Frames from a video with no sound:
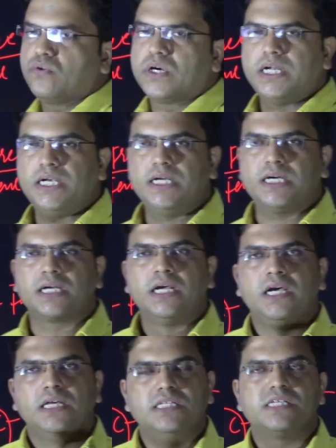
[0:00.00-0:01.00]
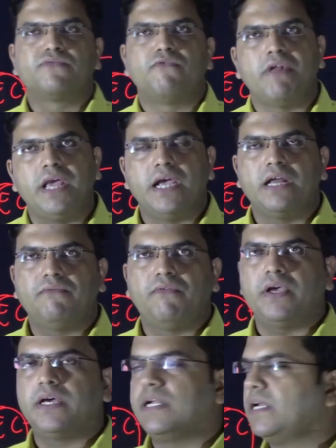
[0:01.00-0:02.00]
to conduct this free and
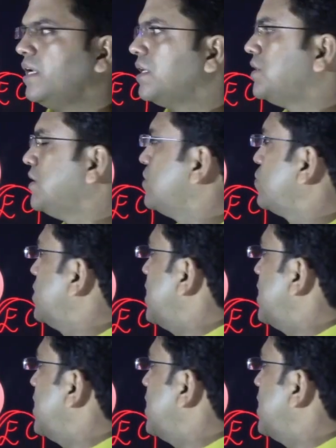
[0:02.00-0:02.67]
fair election. So